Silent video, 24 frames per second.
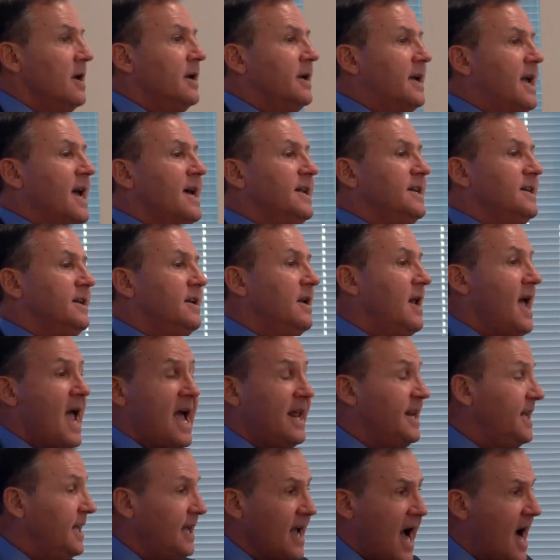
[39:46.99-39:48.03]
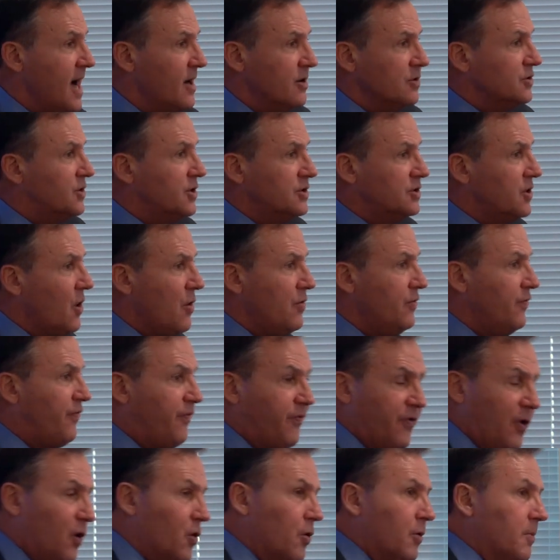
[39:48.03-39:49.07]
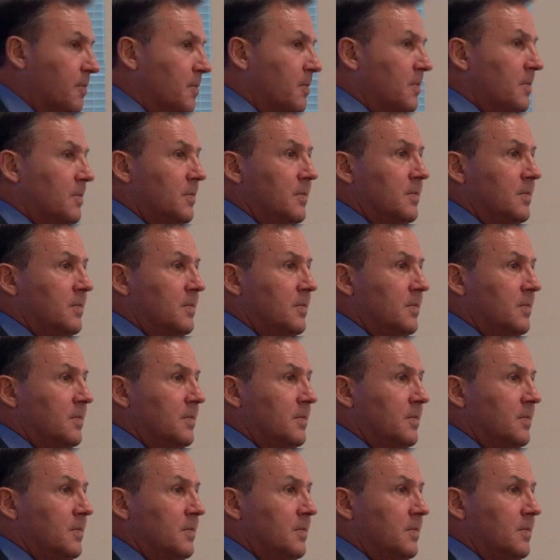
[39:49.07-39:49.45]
can, and he hires his own firm